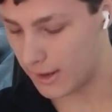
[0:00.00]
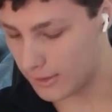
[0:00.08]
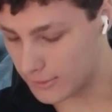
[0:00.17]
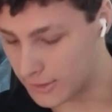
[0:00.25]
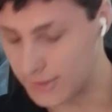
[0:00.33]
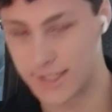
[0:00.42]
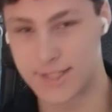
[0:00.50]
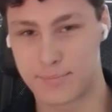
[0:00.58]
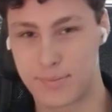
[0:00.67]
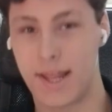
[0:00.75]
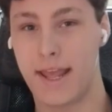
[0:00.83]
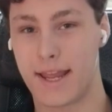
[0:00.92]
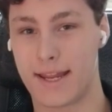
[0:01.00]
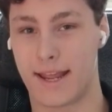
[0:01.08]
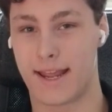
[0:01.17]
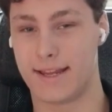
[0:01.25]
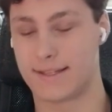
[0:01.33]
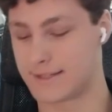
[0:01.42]
The display
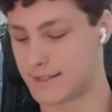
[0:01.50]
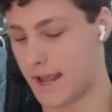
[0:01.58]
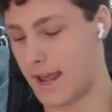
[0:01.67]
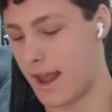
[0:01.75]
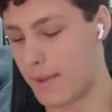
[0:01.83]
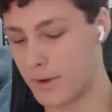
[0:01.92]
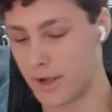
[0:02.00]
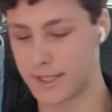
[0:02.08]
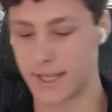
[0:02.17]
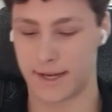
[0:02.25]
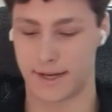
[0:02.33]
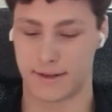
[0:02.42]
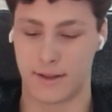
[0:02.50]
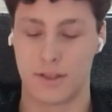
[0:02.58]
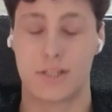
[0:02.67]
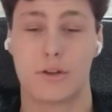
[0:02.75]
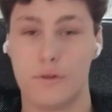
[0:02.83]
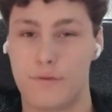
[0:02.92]
is, and I'm not kidding,
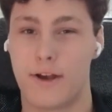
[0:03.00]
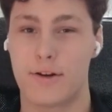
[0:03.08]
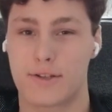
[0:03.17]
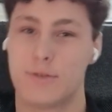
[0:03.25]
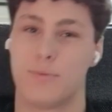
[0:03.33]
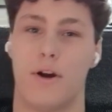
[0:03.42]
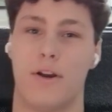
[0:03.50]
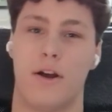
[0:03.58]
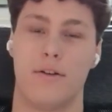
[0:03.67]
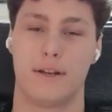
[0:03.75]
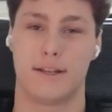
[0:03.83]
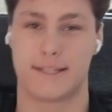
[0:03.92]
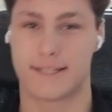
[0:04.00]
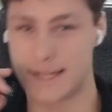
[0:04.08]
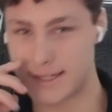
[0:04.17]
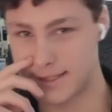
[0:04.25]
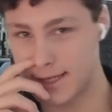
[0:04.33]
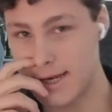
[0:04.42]

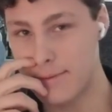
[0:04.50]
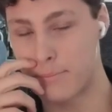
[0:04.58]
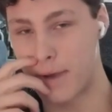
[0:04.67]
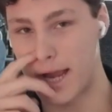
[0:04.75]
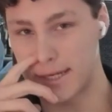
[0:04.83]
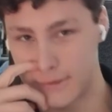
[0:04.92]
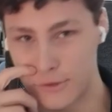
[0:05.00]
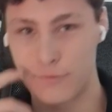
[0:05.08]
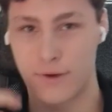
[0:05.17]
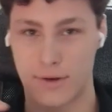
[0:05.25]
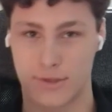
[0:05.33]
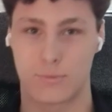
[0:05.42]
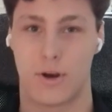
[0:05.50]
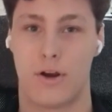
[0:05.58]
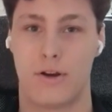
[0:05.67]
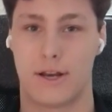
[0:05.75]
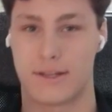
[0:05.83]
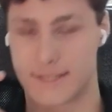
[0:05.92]
2160 by
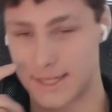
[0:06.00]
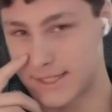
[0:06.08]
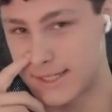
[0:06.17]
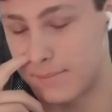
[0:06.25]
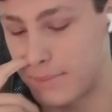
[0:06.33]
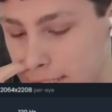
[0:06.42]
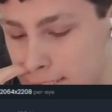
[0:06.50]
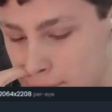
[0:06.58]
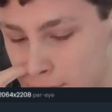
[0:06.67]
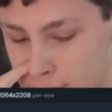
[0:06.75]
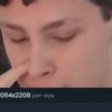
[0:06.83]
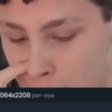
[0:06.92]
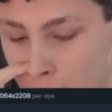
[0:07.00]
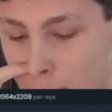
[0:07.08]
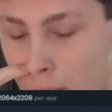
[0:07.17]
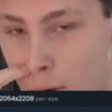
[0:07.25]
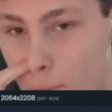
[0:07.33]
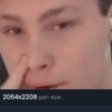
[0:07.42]
2160 pixels,
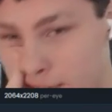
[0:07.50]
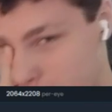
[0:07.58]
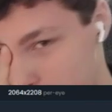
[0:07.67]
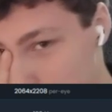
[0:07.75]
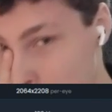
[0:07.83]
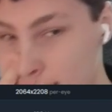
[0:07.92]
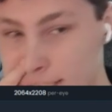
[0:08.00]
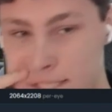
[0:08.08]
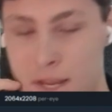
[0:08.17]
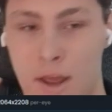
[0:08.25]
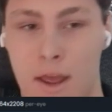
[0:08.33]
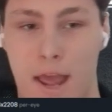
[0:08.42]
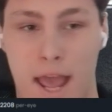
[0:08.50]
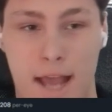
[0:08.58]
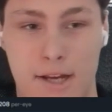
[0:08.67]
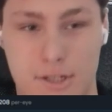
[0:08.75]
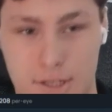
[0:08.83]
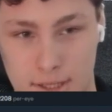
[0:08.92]
which is
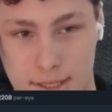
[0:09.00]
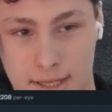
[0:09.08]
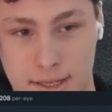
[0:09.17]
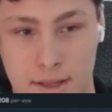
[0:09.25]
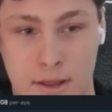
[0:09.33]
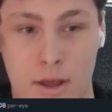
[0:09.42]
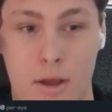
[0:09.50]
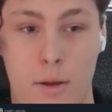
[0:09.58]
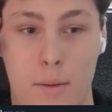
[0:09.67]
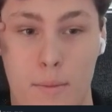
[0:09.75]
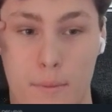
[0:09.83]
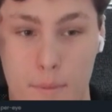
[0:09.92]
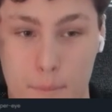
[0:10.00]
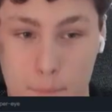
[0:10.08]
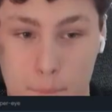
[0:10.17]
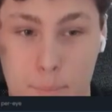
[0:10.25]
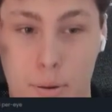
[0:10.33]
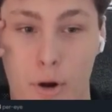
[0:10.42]
actually
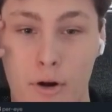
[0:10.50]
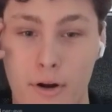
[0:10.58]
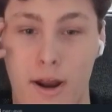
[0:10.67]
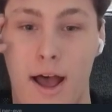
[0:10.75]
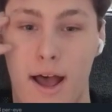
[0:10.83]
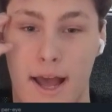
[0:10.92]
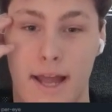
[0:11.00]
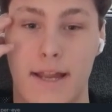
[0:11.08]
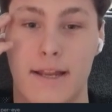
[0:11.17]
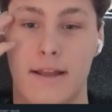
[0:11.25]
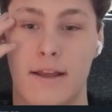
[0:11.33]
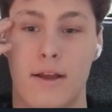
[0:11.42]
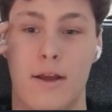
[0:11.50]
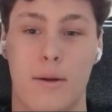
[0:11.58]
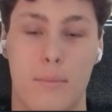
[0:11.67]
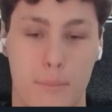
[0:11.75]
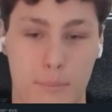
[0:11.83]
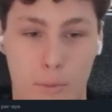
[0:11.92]
per eye
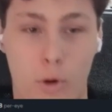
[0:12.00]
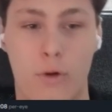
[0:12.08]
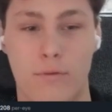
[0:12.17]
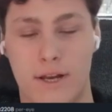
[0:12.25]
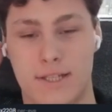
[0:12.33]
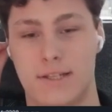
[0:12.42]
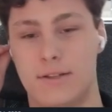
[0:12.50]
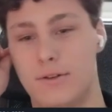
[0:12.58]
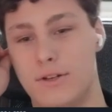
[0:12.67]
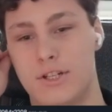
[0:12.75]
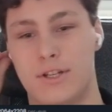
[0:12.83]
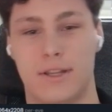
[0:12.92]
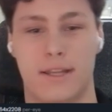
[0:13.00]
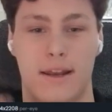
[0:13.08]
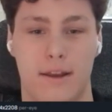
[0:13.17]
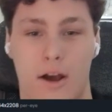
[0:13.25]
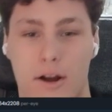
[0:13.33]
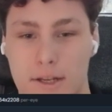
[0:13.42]
more resolution
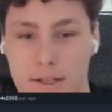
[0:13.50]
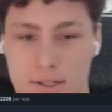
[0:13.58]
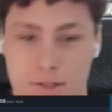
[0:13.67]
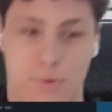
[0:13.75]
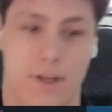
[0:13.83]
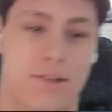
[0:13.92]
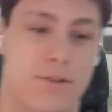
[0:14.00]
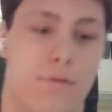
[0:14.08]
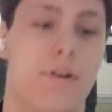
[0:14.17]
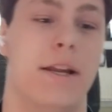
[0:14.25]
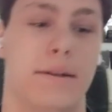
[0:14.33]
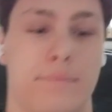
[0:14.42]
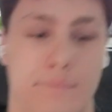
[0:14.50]
than Oculus Quest 3.